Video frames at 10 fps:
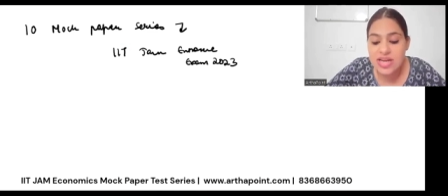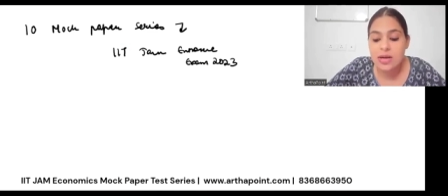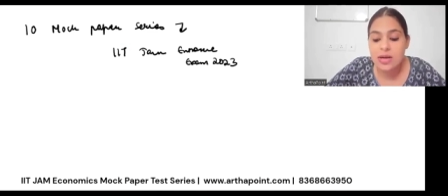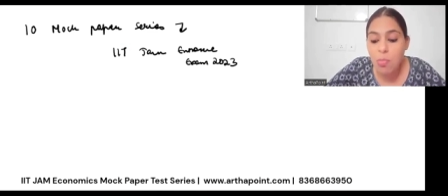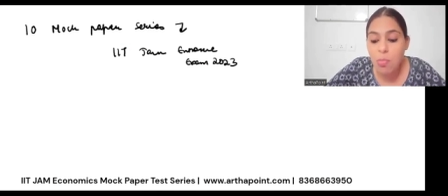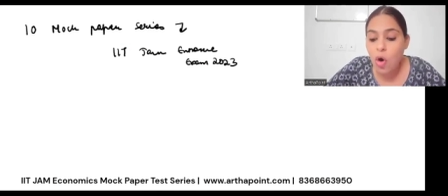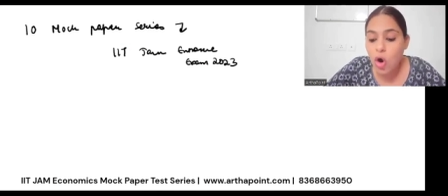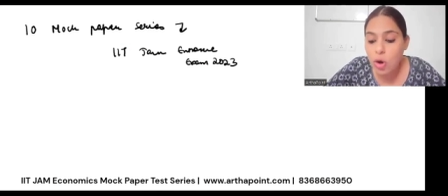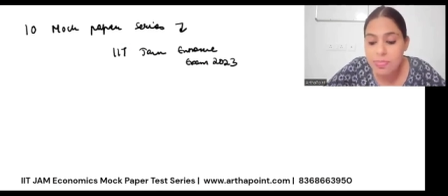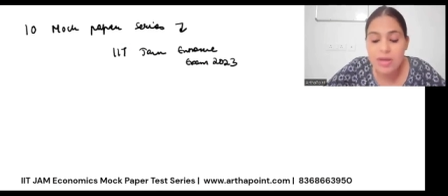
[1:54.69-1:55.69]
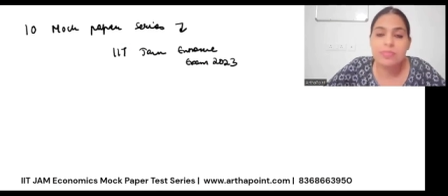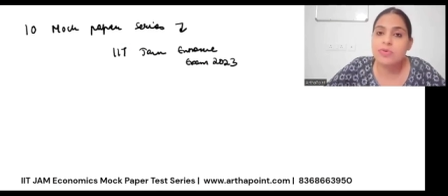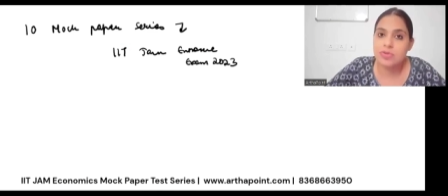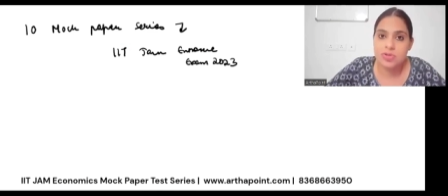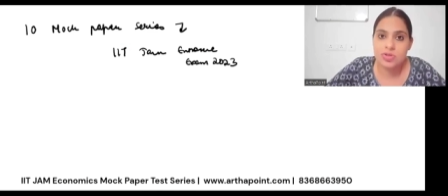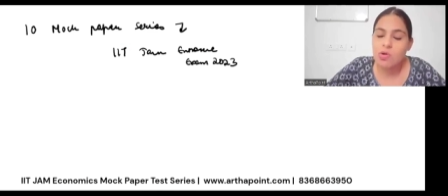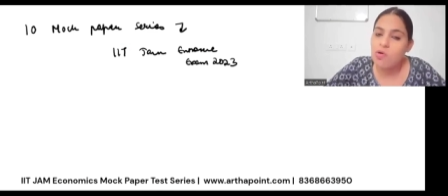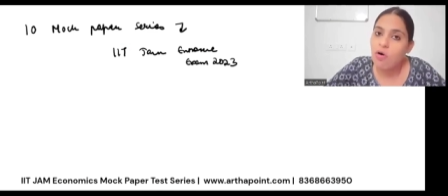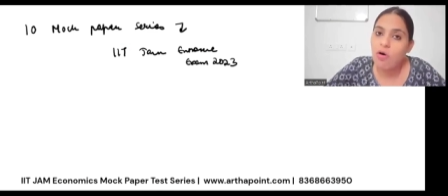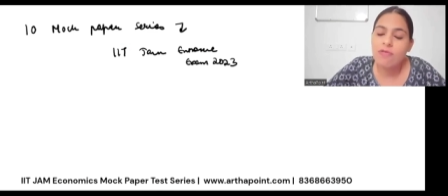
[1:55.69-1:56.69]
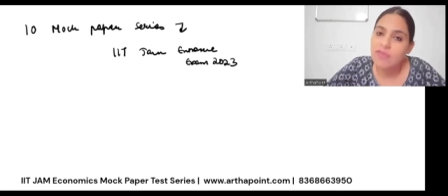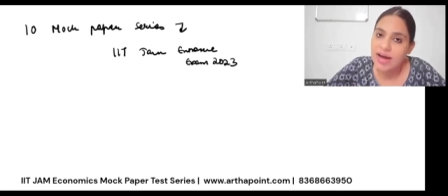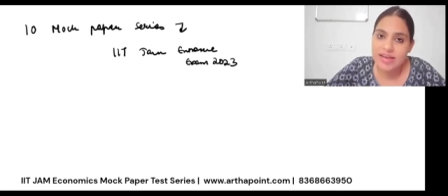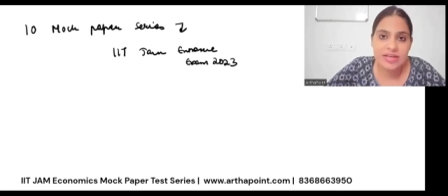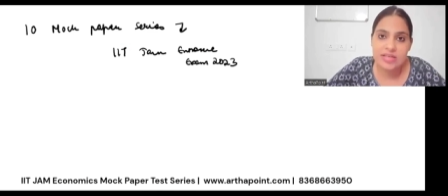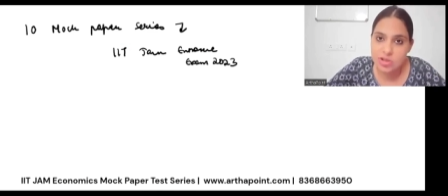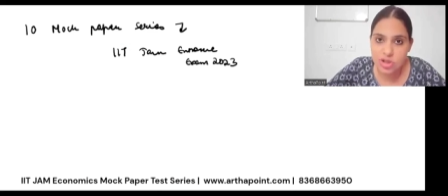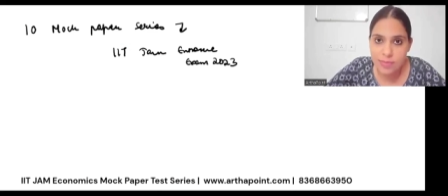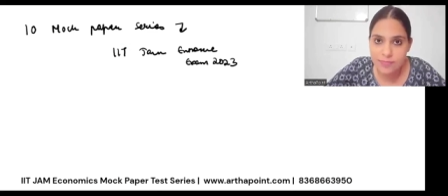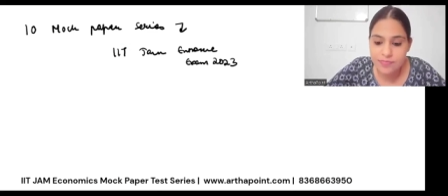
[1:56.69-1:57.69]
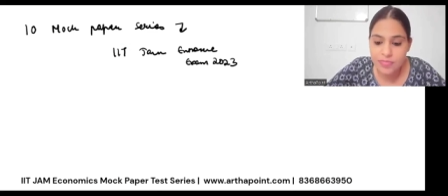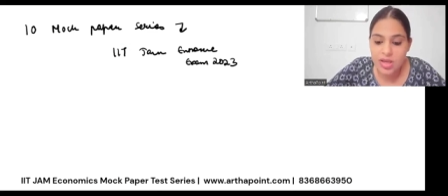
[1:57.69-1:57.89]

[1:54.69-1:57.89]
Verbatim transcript: 10 mock papers of IIT JAM.